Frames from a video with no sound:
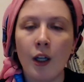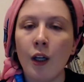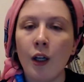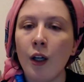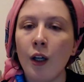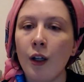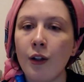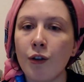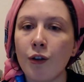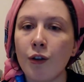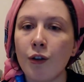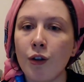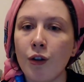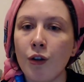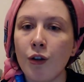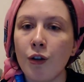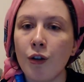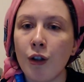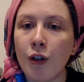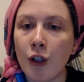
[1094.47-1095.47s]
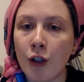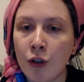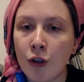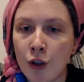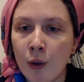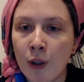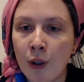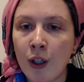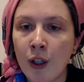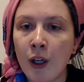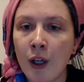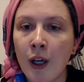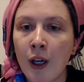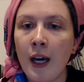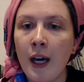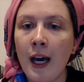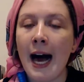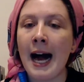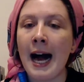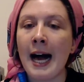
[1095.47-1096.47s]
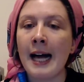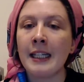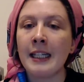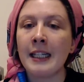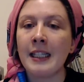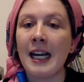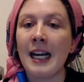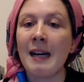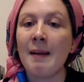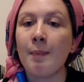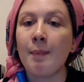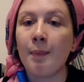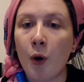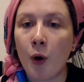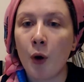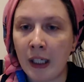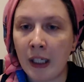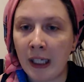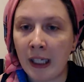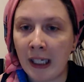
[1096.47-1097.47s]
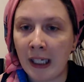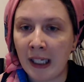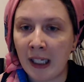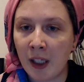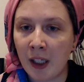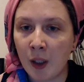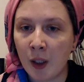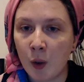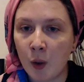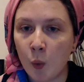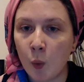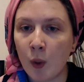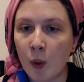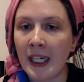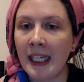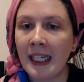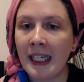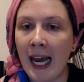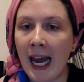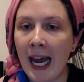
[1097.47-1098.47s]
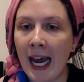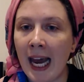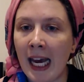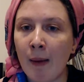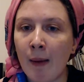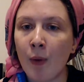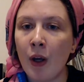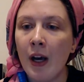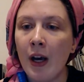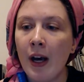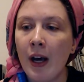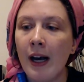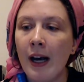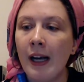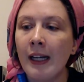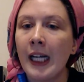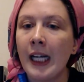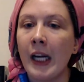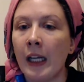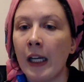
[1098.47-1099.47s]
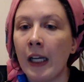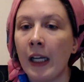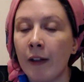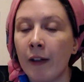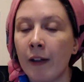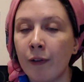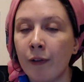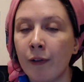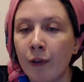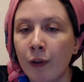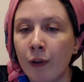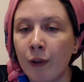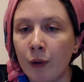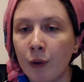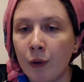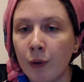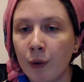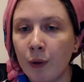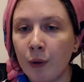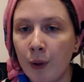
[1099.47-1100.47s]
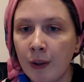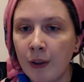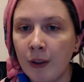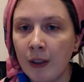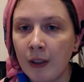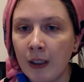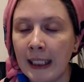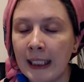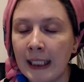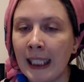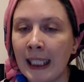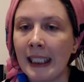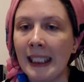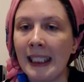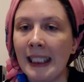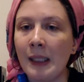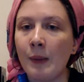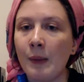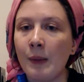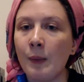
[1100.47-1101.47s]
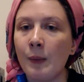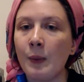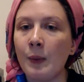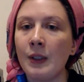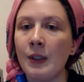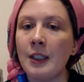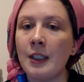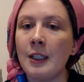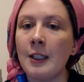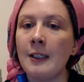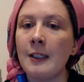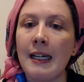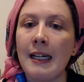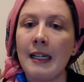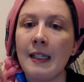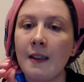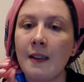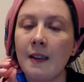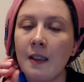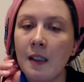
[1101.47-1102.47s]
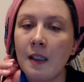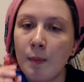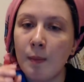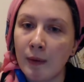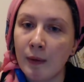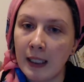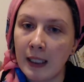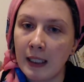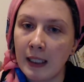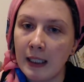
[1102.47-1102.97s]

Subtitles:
that Yeshua had a body when he came and gave his life on the cross. He said that he was just in spirit.